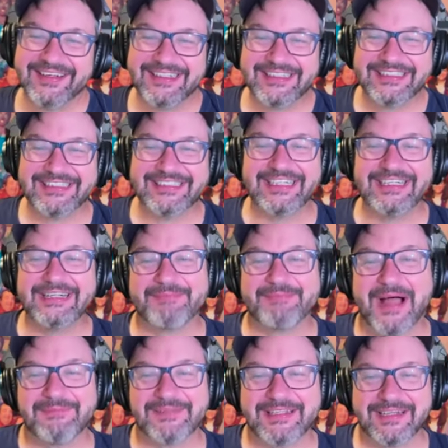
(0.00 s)
she
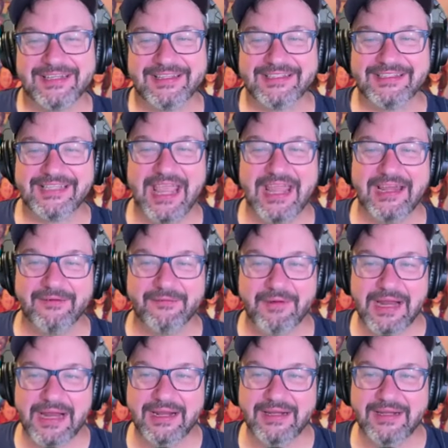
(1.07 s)
pops into the skating
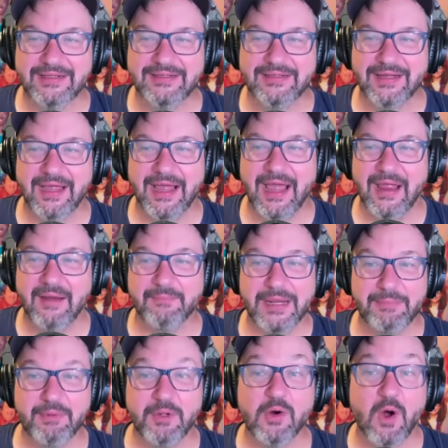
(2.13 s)
rink, and
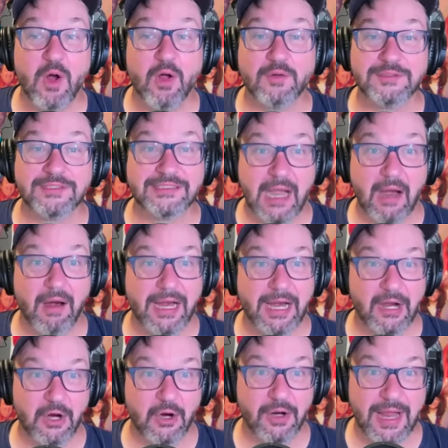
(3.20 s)
people are all staring
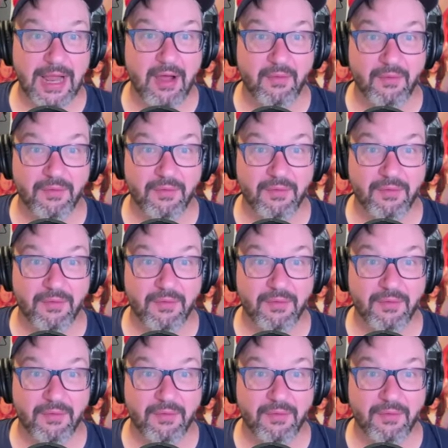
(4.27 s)
at her now.